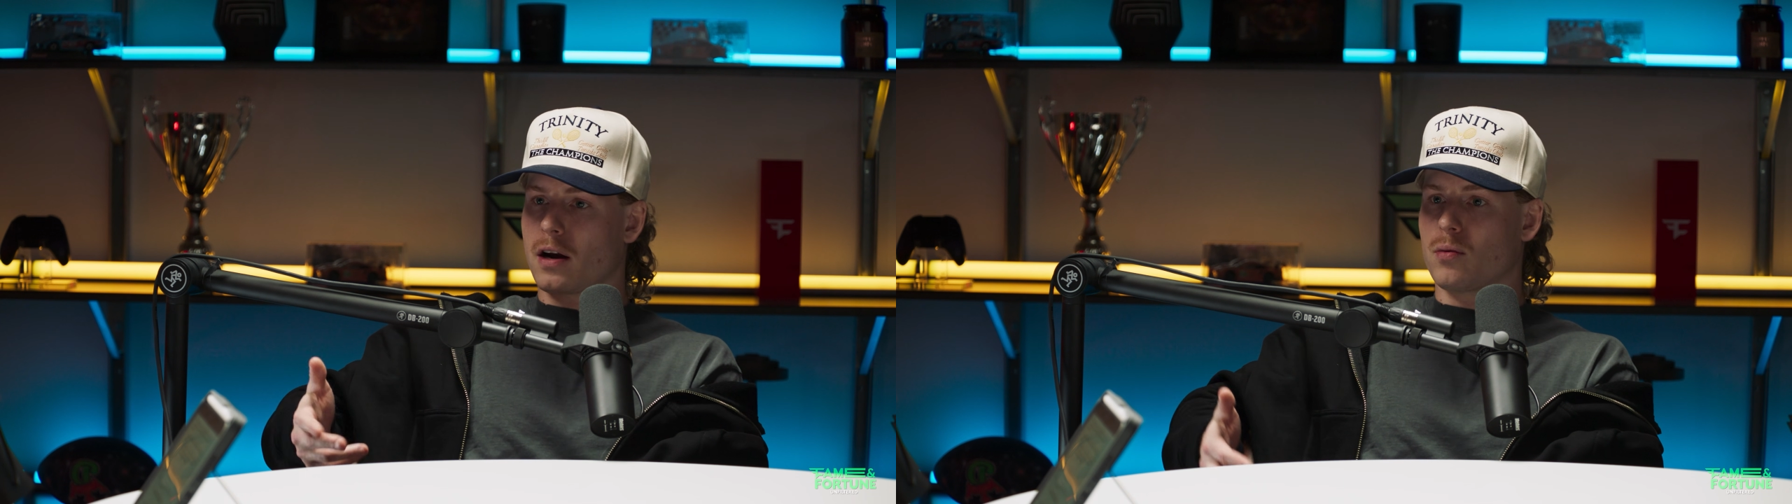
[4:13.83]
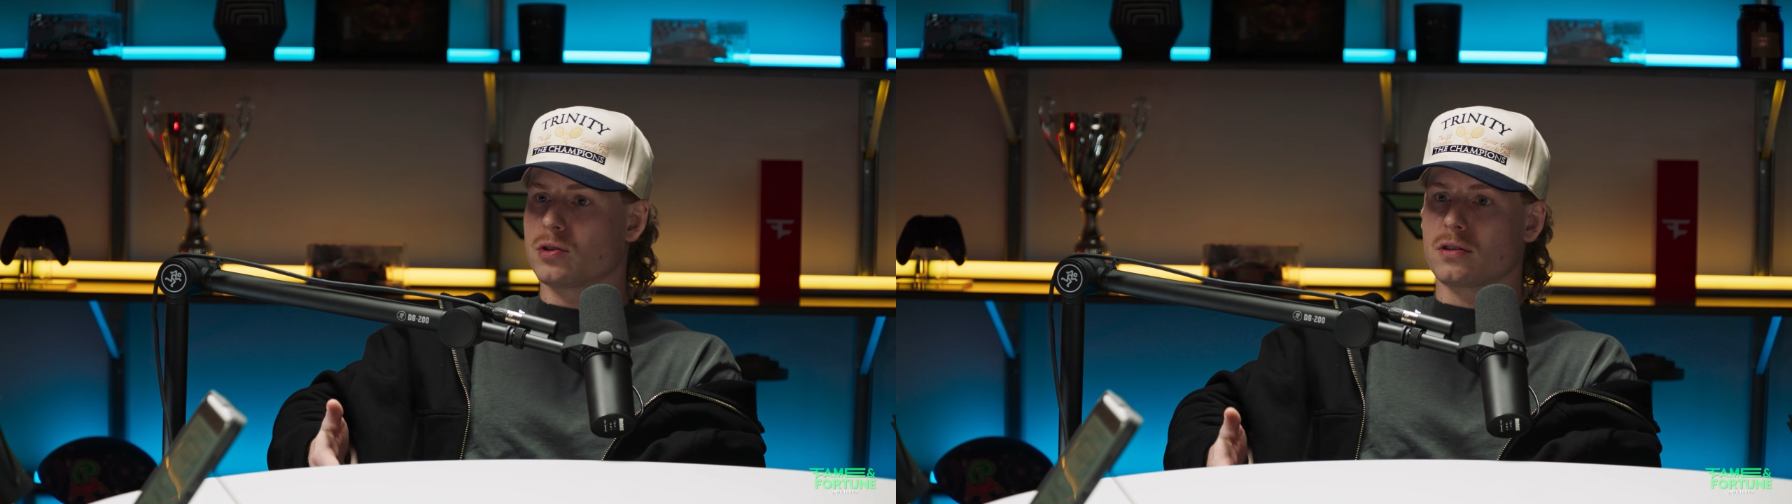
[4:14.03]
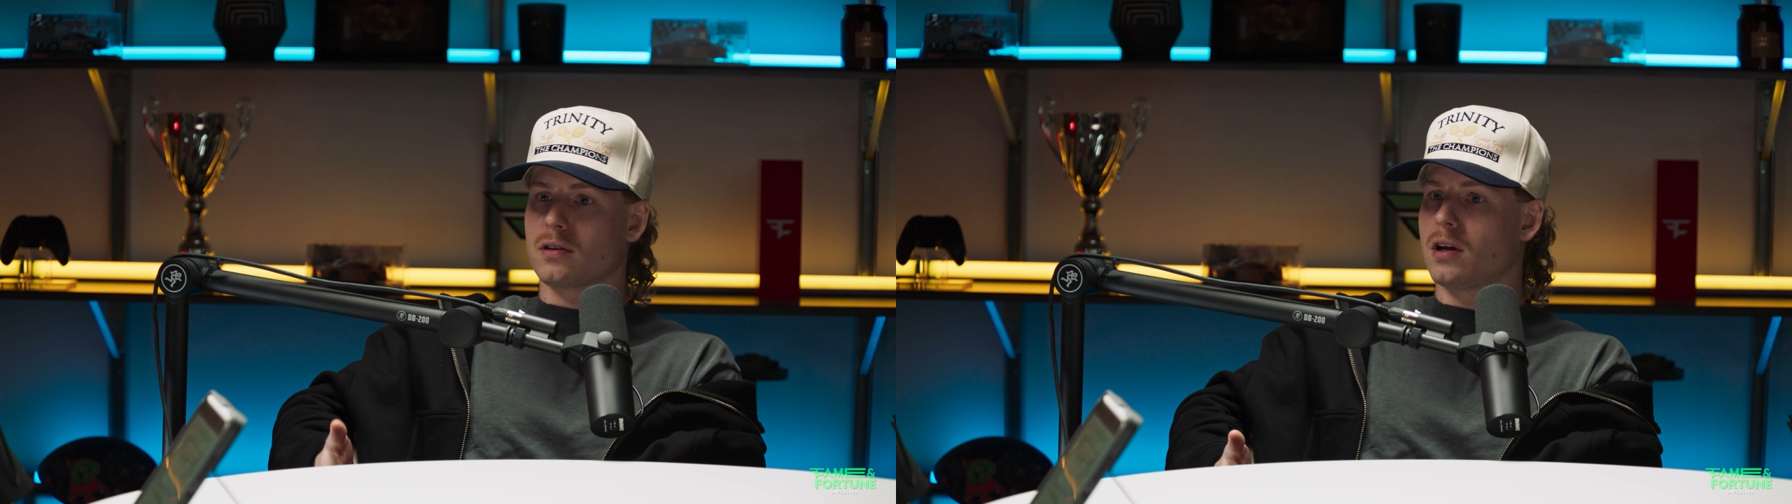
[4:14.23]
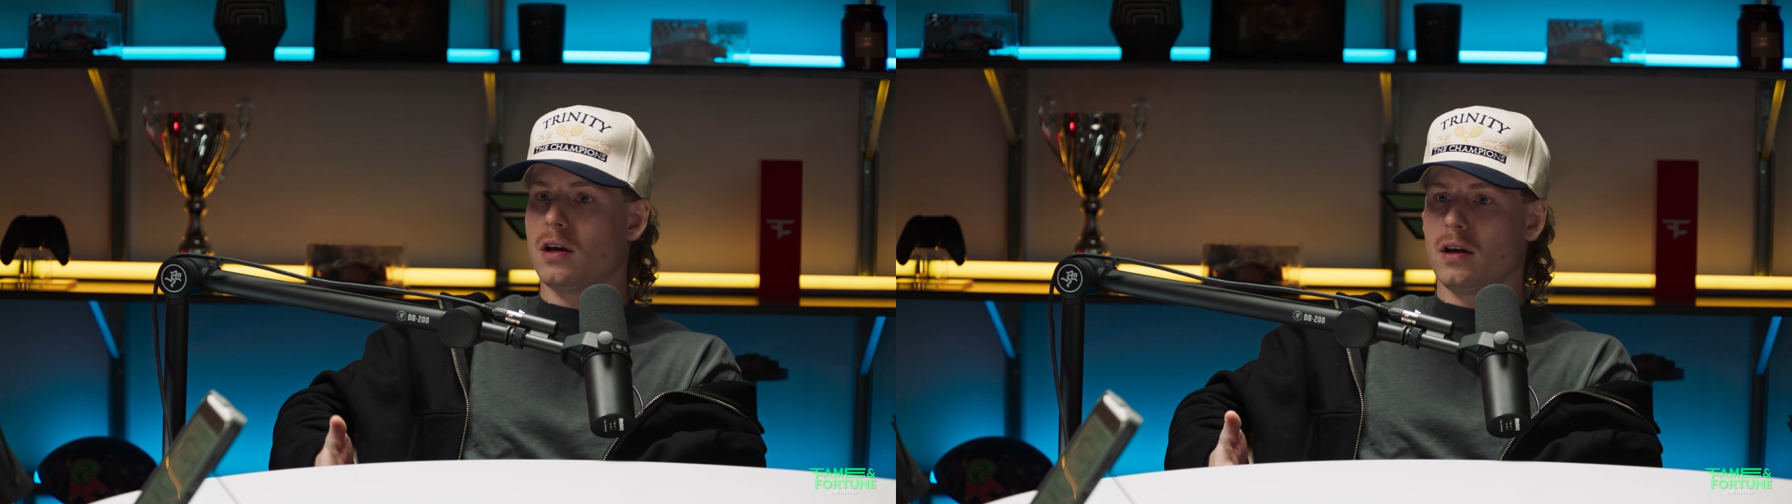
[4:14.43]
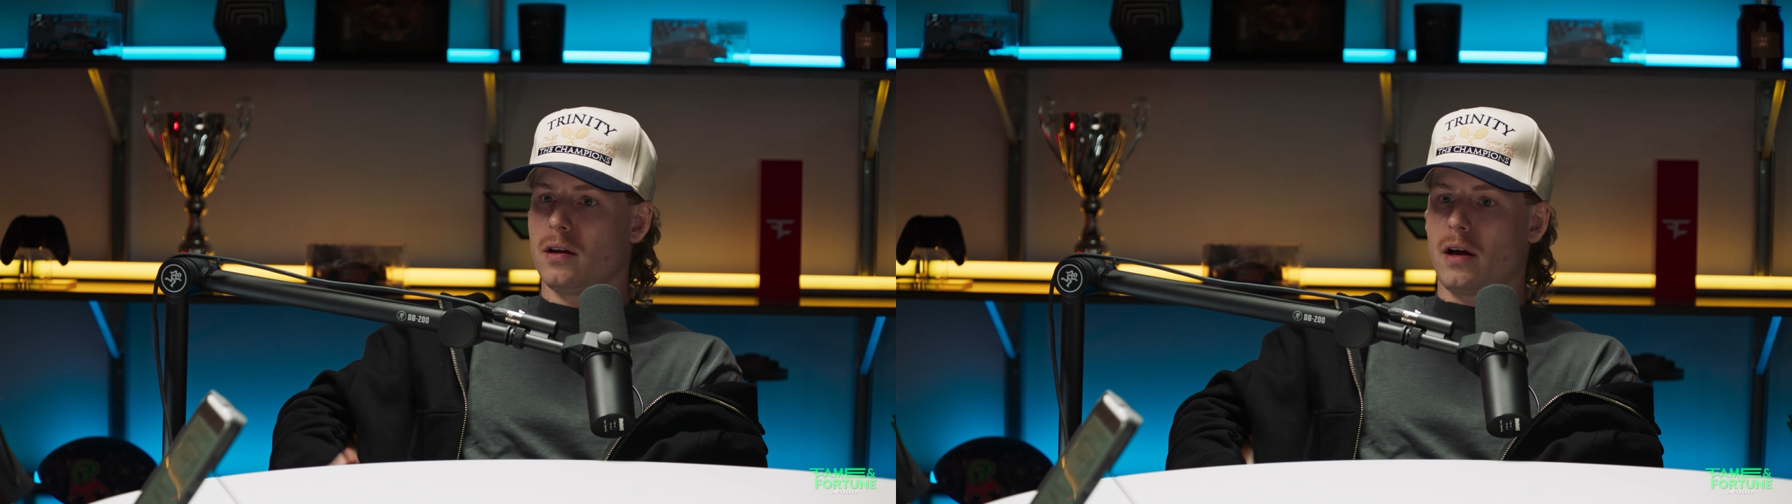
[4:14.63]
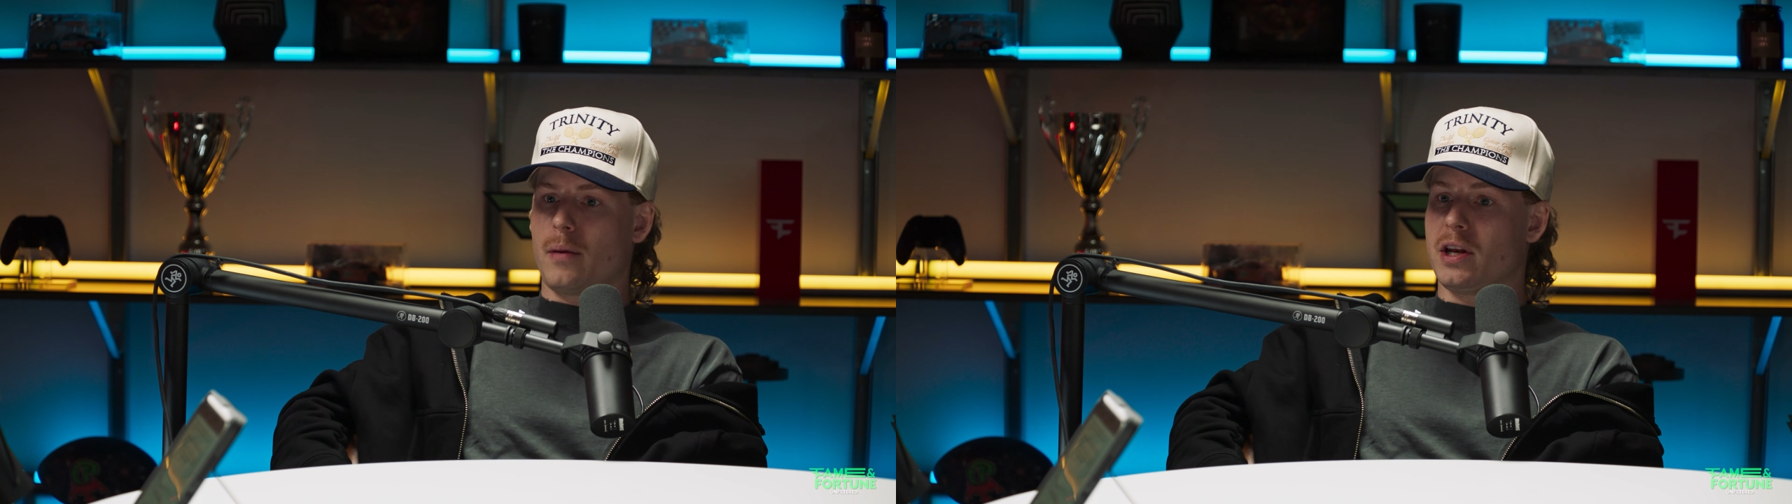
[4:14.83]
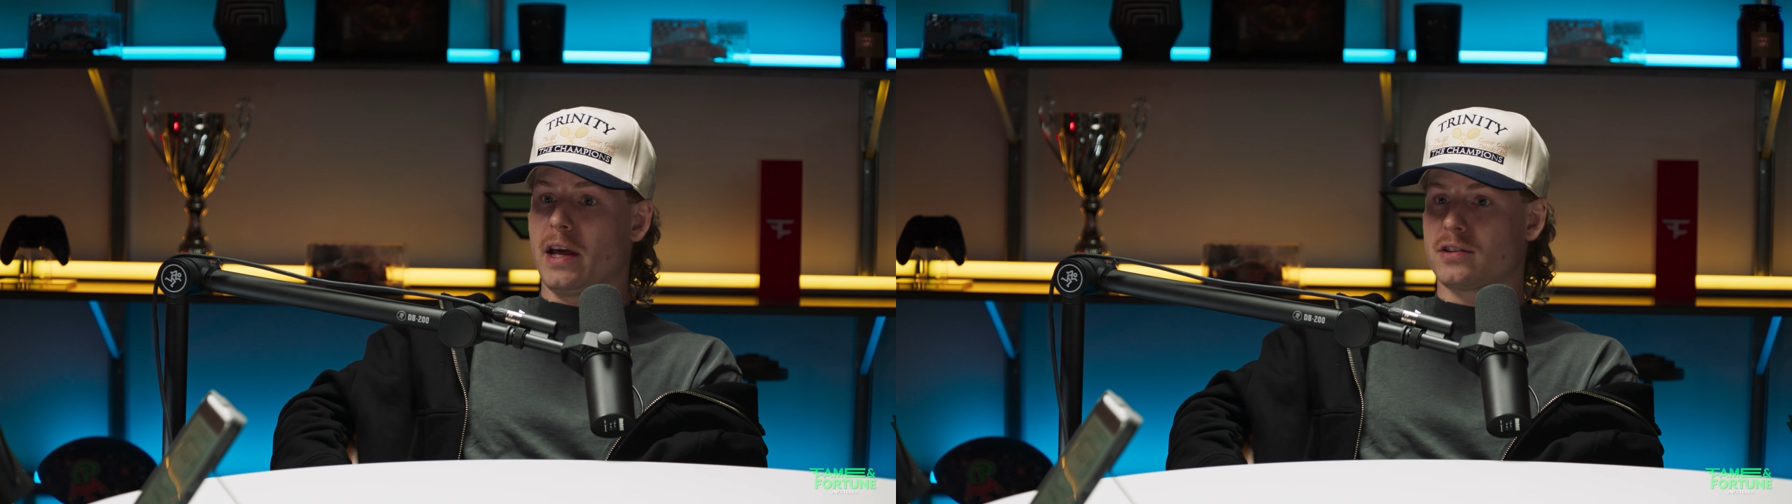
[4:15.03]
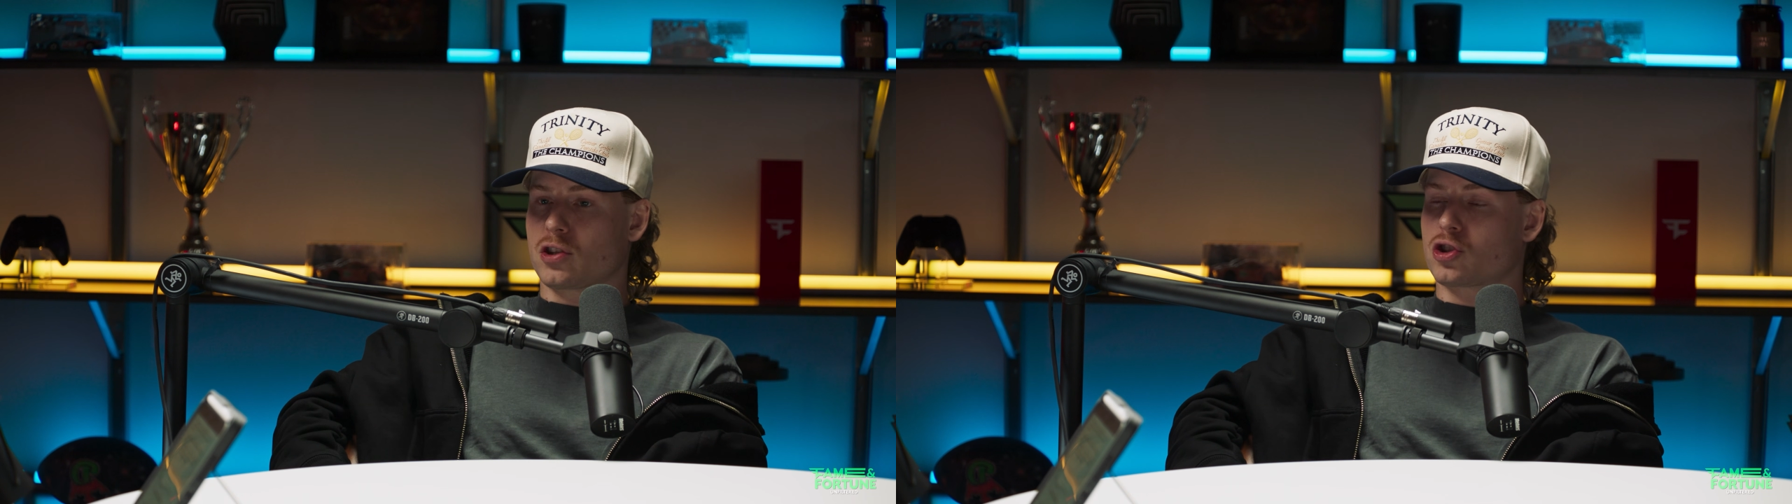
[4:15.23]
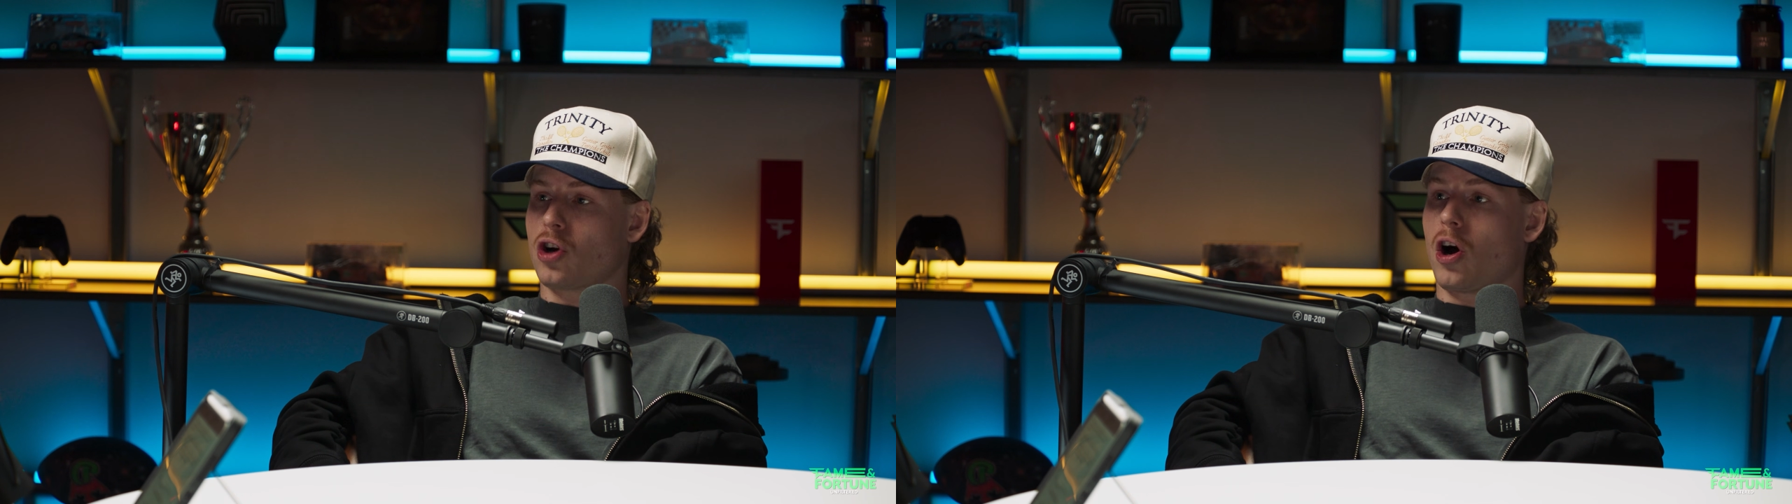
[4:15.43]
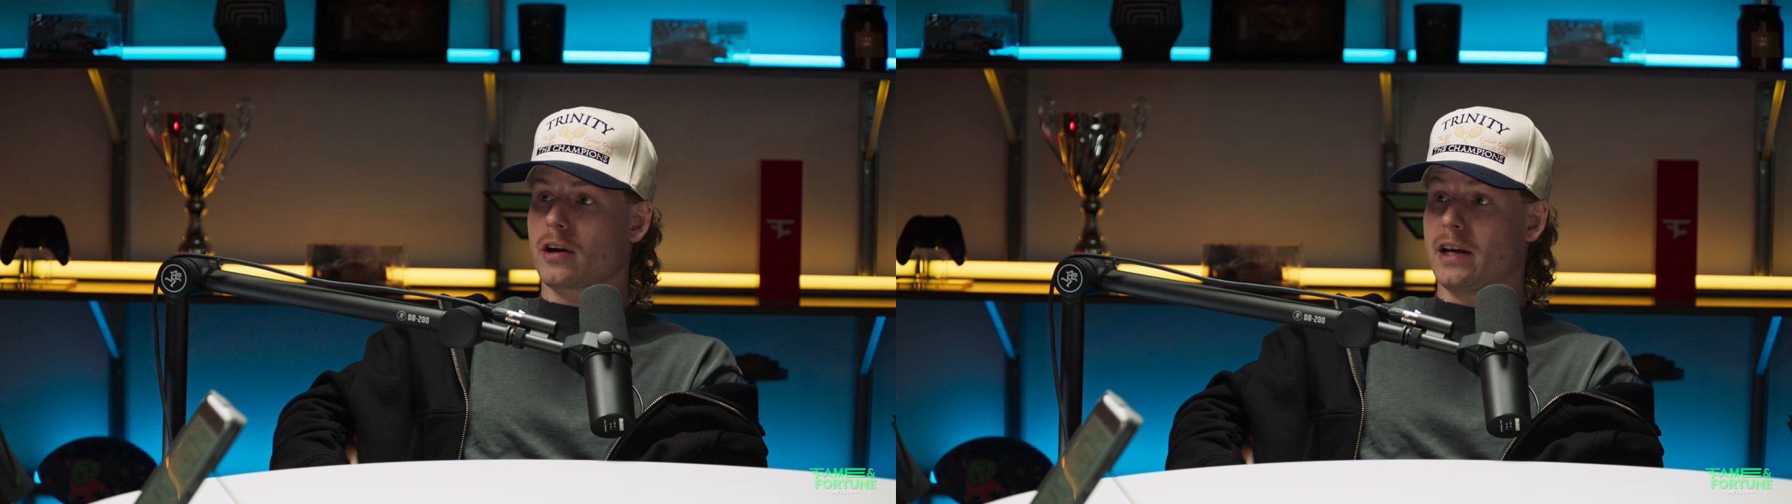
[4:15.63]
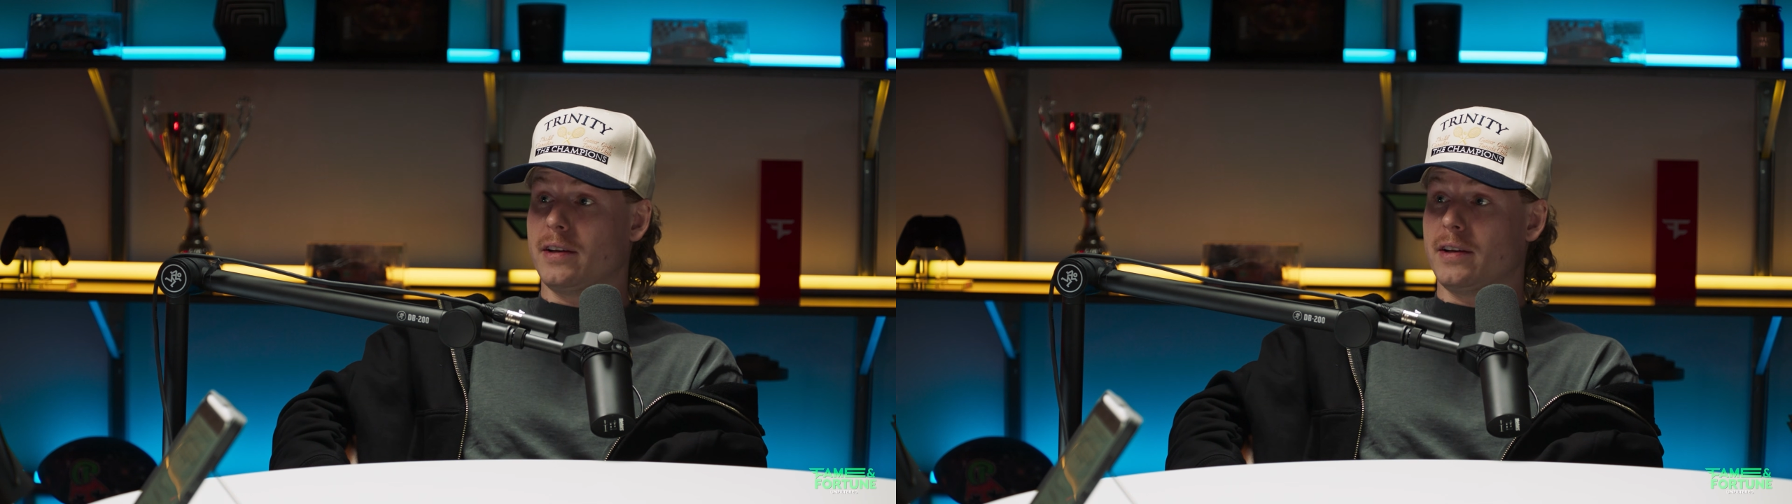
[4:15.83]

I mean, it's a shock.